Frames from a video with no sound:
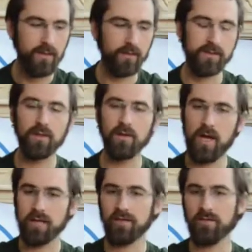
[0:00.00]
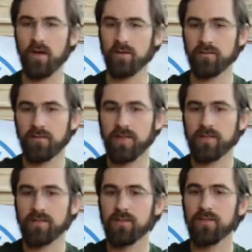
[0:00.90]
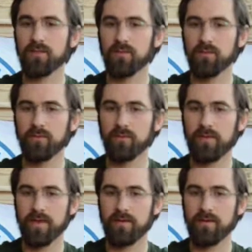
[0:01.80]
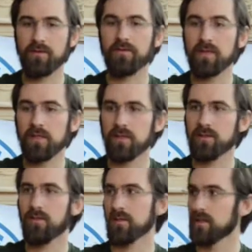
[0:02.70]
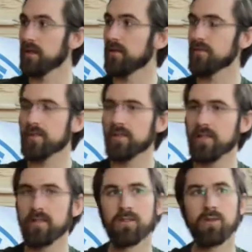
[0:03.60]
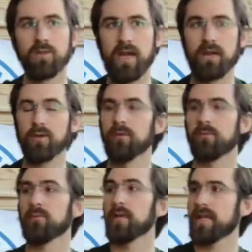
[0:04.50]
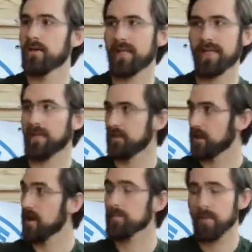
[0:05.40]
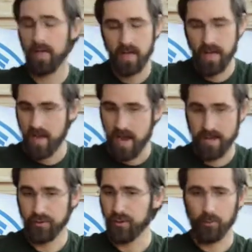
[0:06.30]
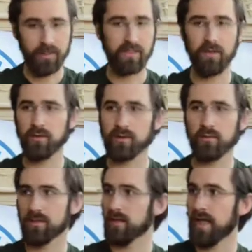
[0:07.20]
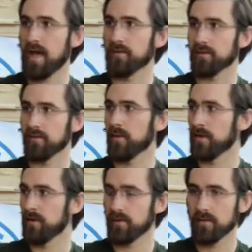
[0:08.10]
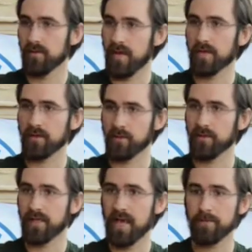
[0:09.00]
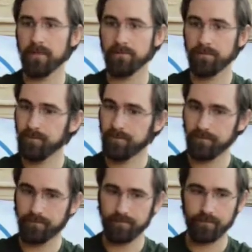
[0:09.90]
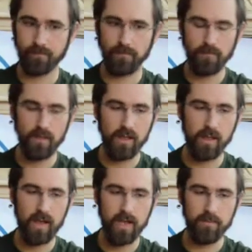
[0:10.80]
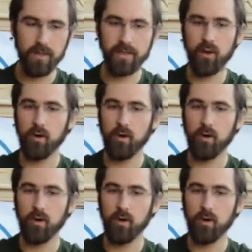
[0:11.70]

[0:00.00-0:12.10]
There's a lot of unrest to do with the feeling towards the government, and so that could break out at any time. And nobody knows what's going to happen or when that is going to happen. But